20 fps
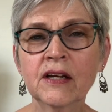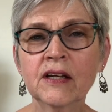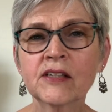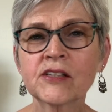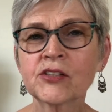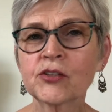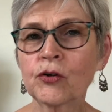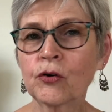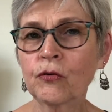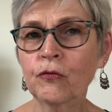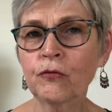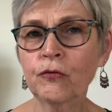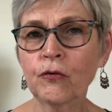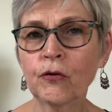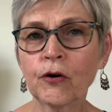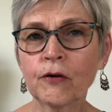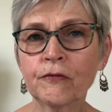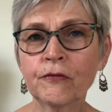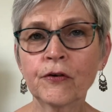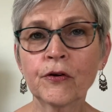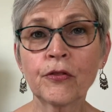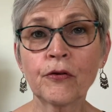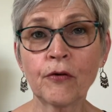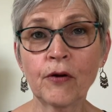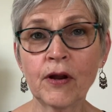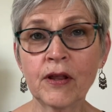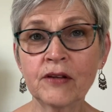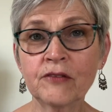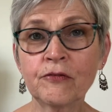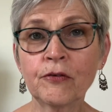so for further
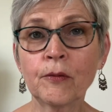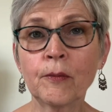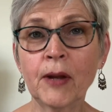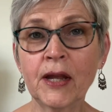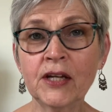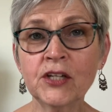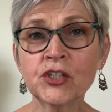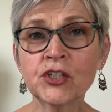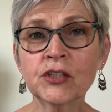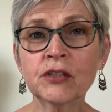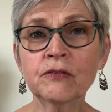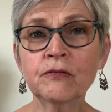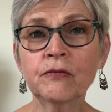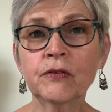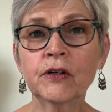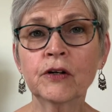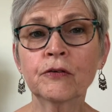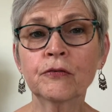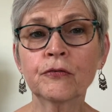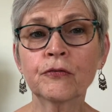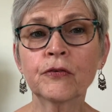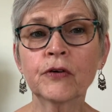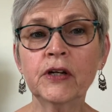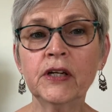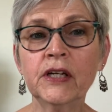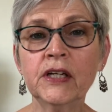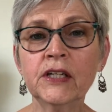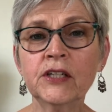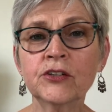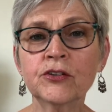information, feel
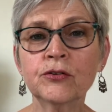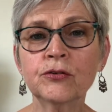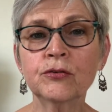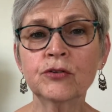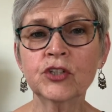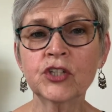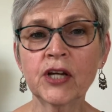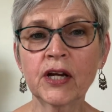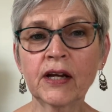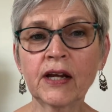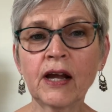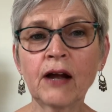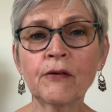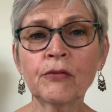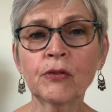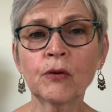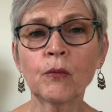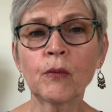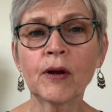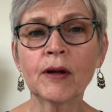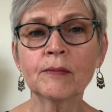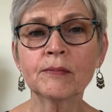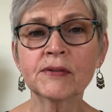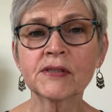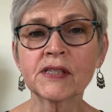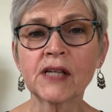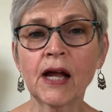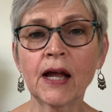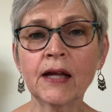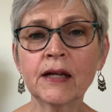free to check out the
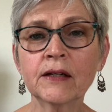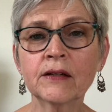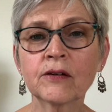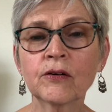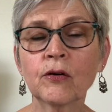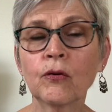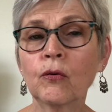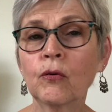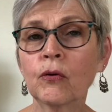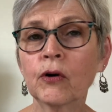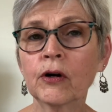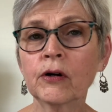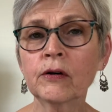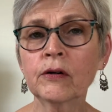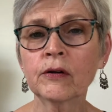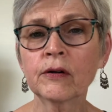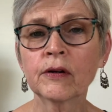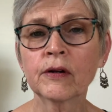website or